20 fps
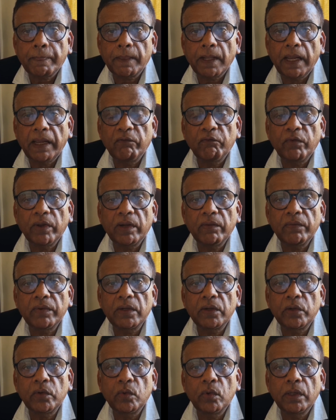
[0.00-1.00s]
And whenever
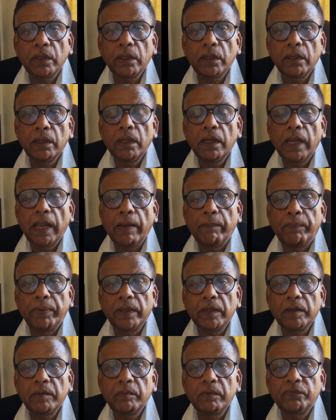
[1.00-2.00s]
you are
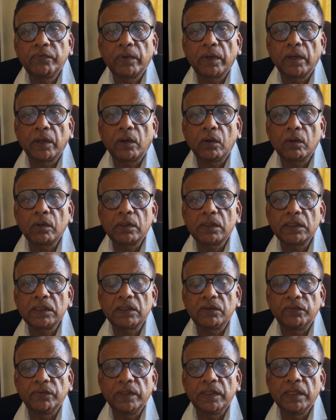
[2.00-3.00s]
appearing before a court as
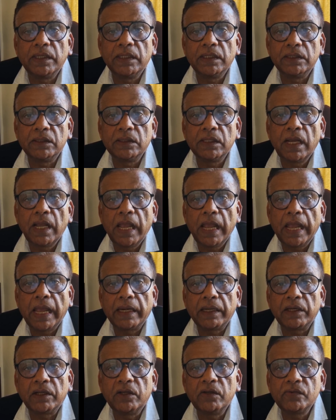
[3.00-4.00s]
a witness
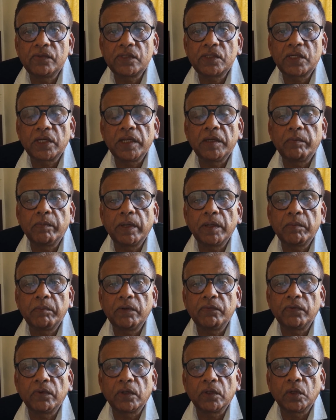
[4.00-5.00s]
and give statement
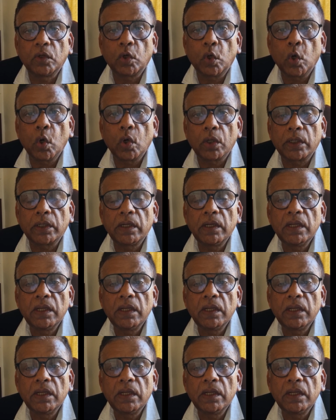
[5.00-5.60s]
before the court,